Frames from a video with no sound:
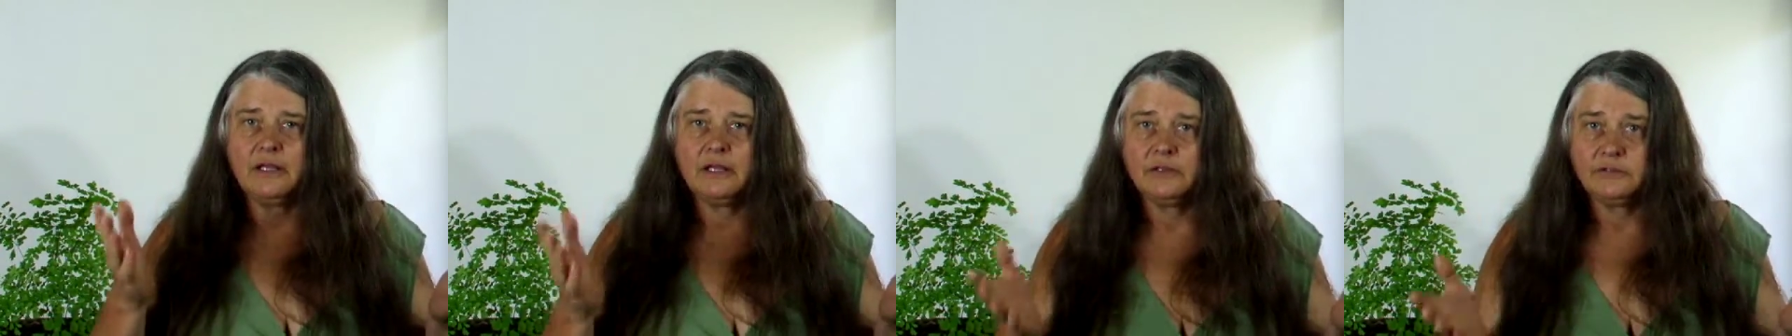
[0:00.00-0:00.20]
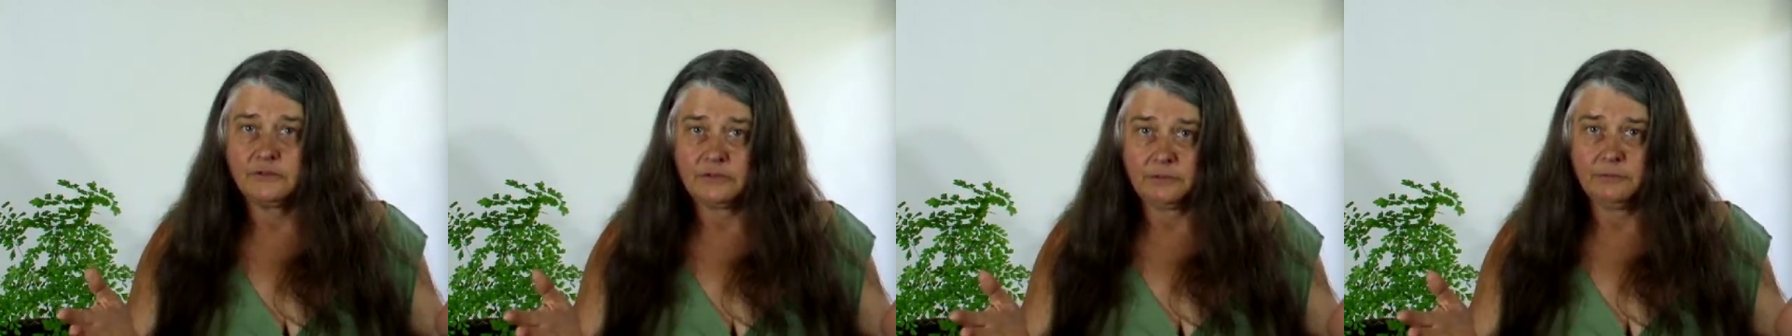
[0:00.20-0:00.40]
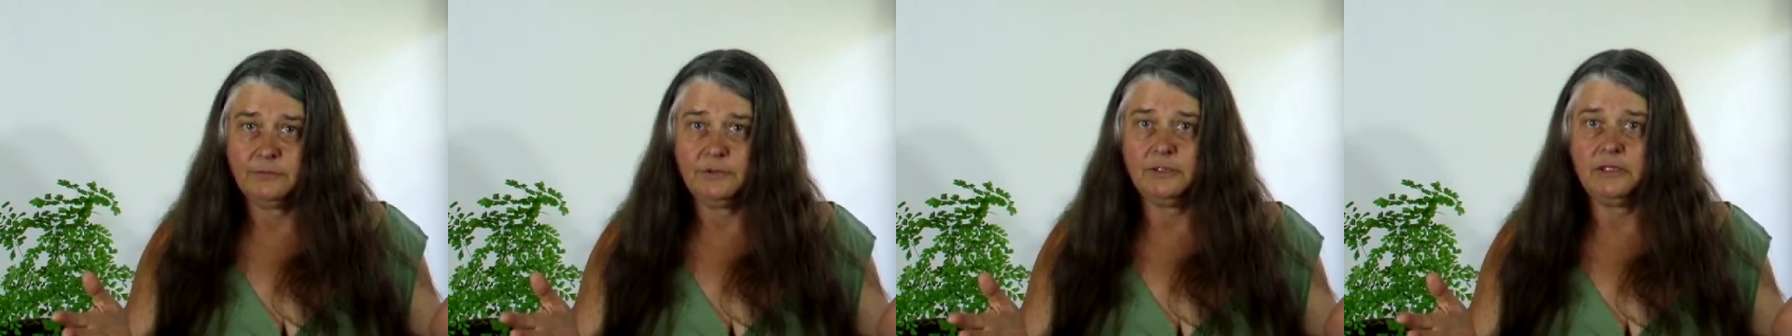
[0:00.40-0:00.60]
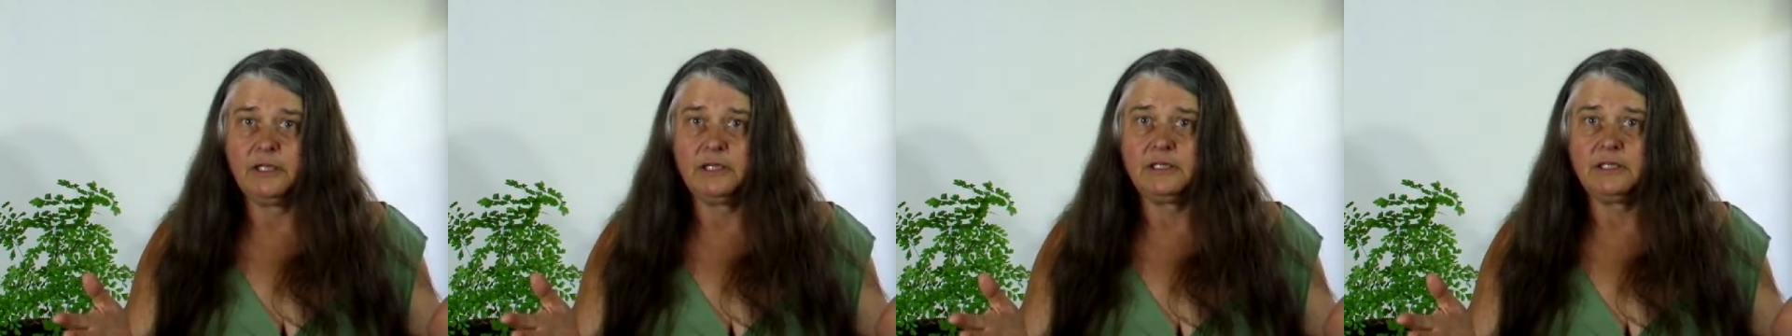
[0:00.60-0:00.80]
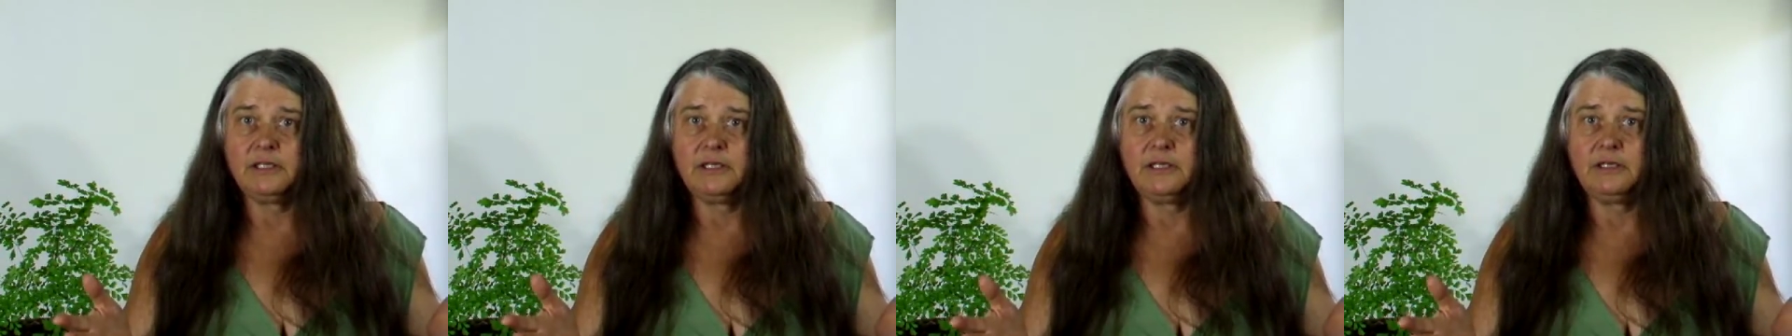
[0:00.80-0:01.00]
Simple
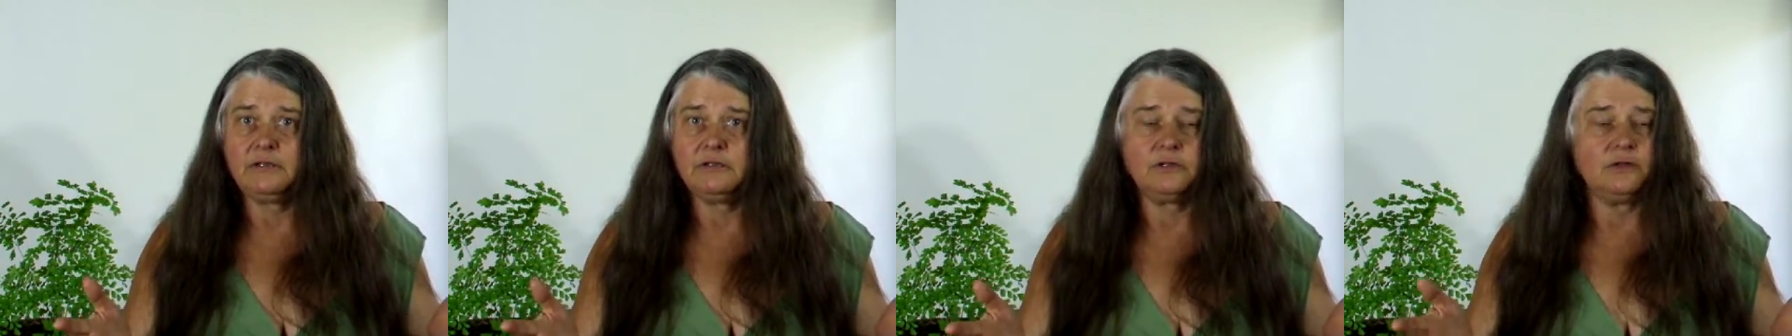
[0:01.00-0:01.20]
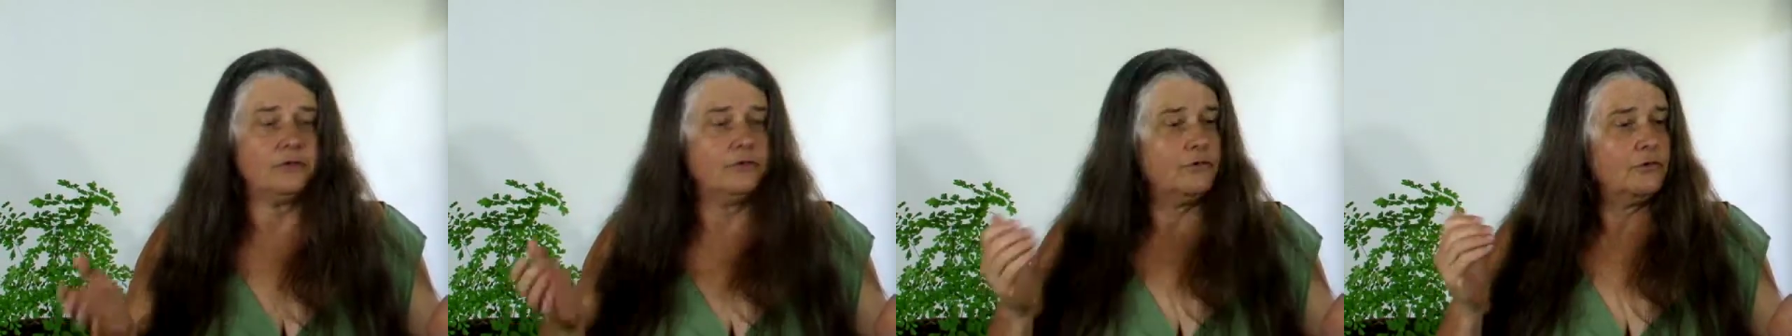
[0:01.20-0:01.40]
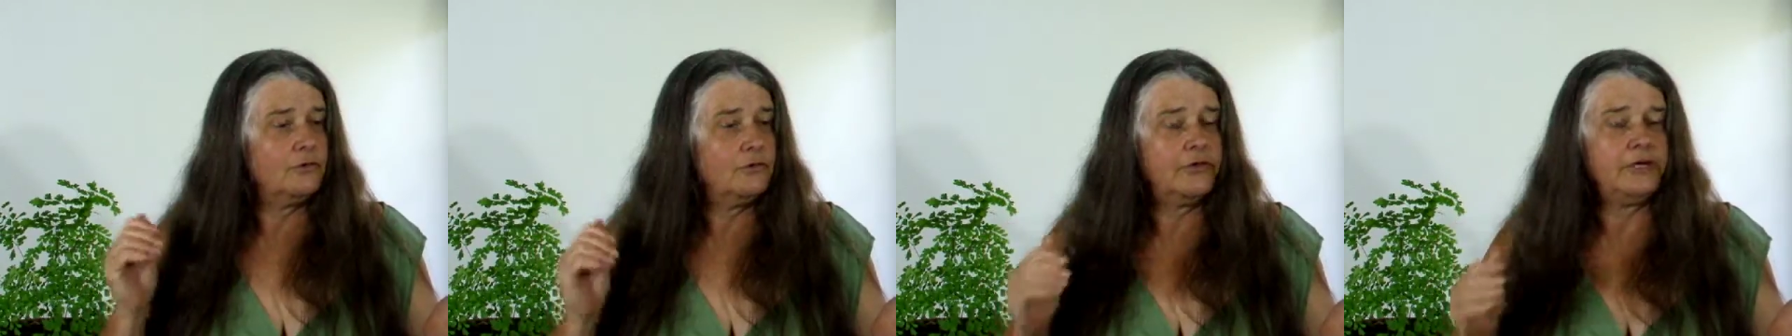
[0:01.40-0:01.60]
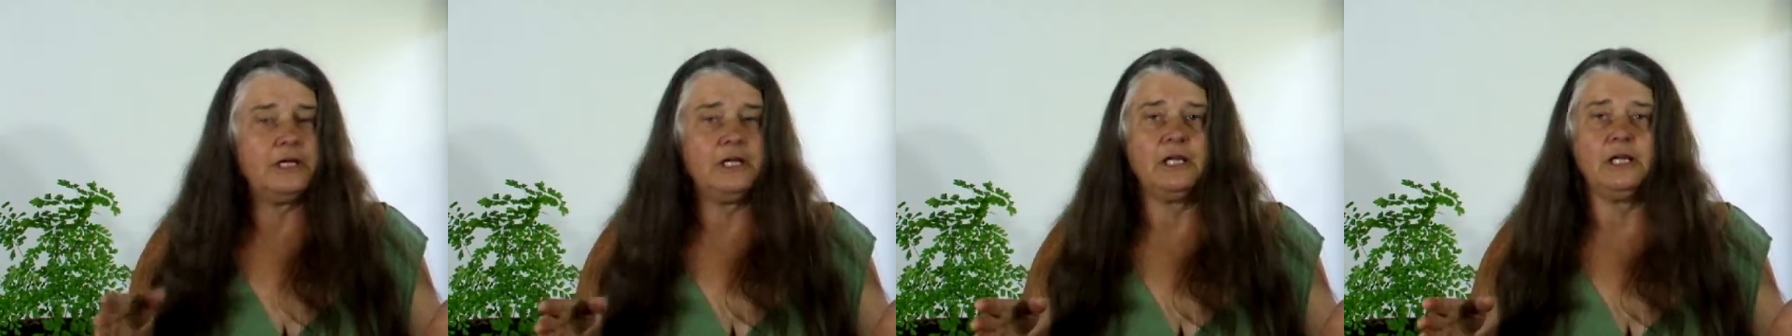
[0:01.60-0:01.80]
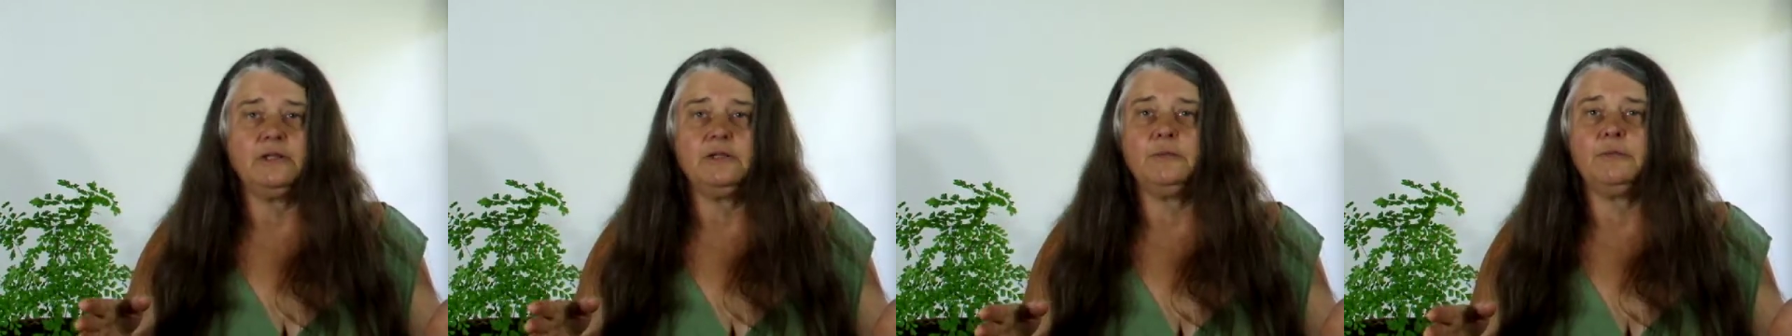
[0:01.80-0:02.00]
like that, you've already
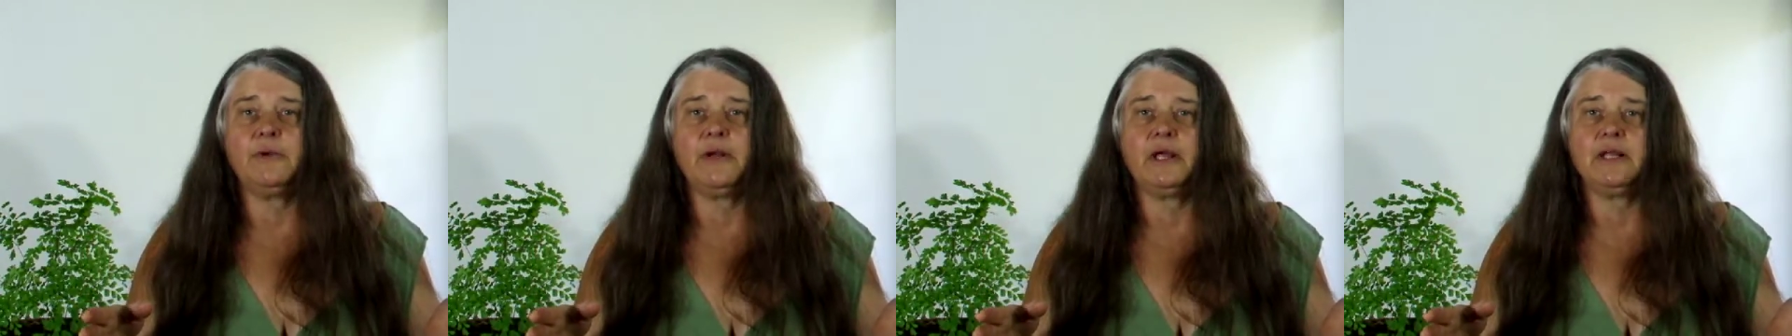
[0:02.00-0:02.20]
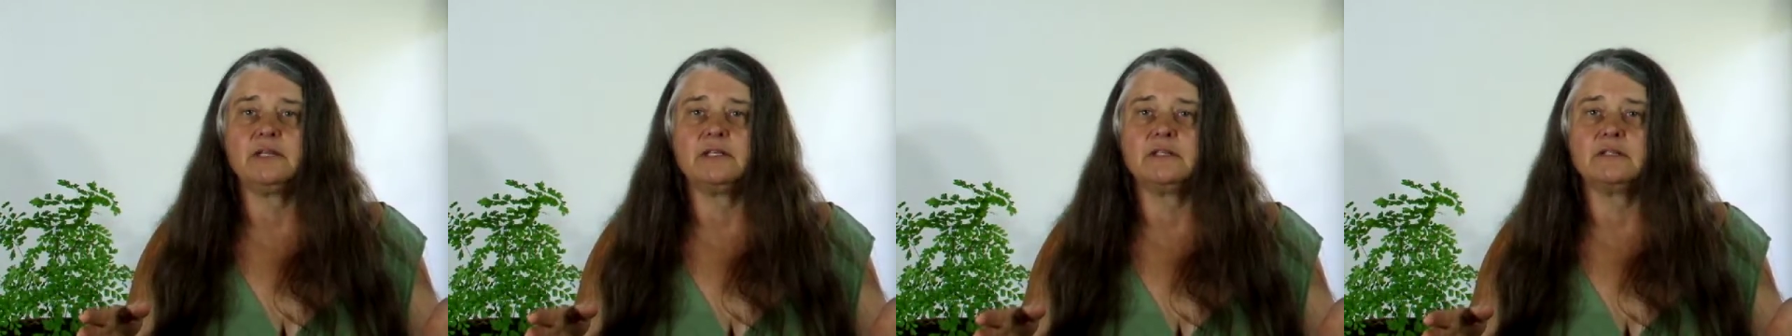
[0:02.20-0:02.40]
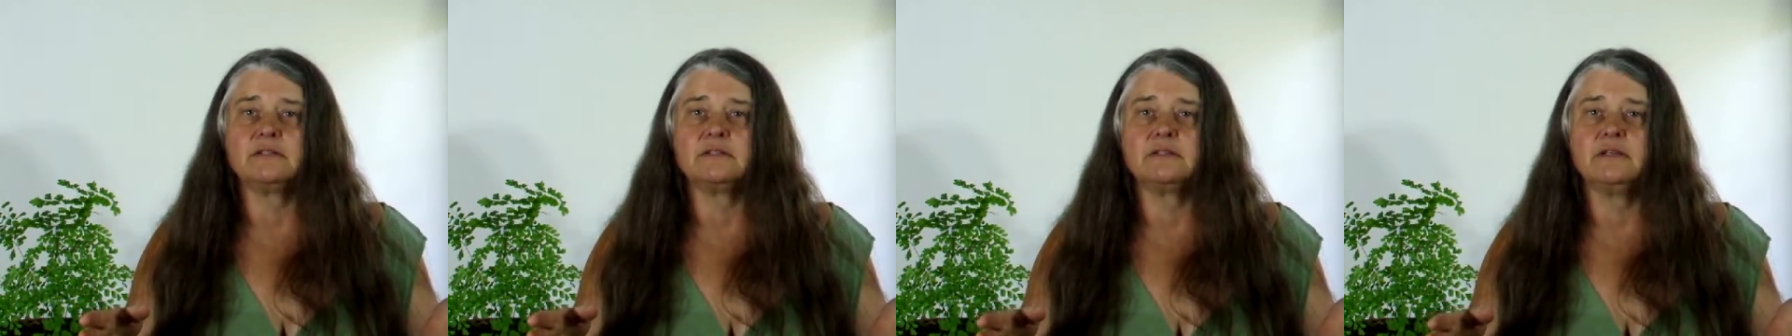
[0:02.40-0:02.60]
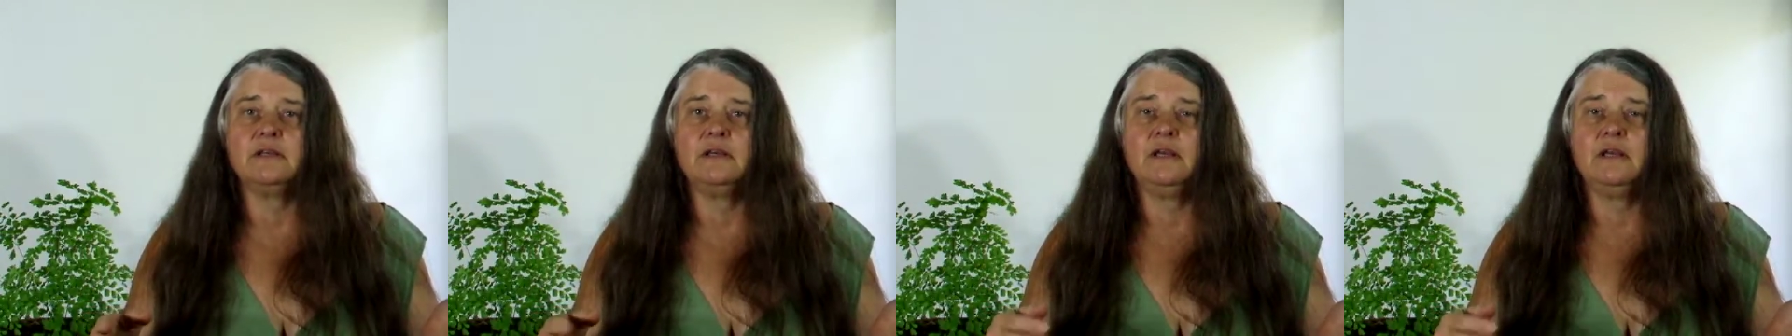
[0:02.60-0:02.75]
had the practice.